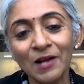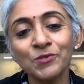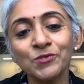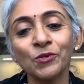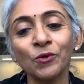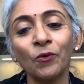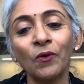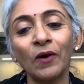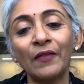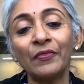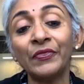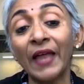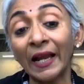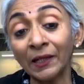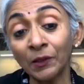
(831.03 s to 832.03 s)
So
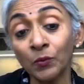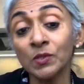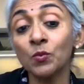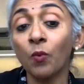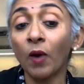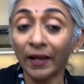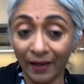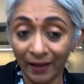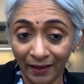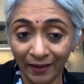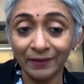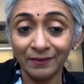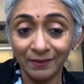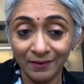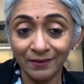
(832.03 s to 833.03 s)
that was why
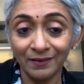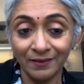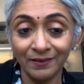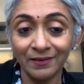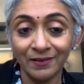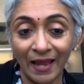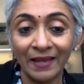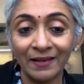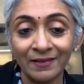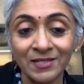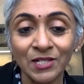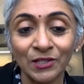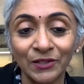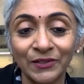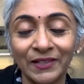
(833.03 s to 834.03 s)
I
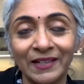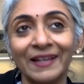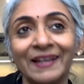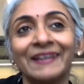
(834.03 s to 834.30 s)
entered,